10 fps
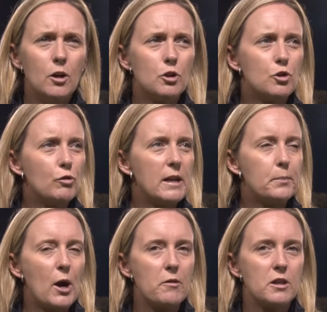just really
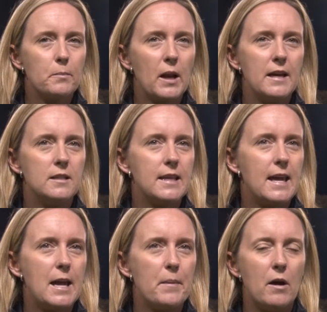proud of the players. They
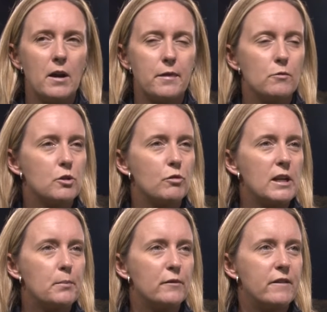came out. I thought it was a
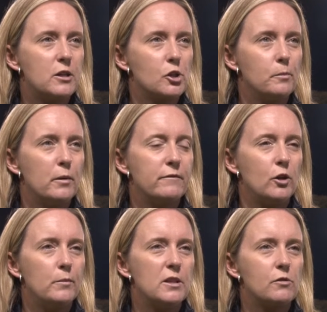really professional
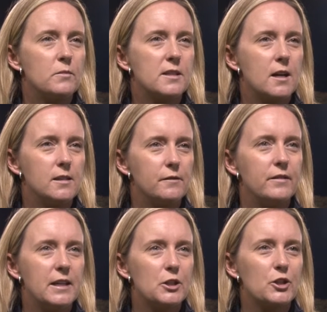performance from start to
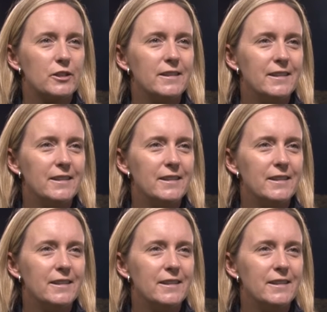finish.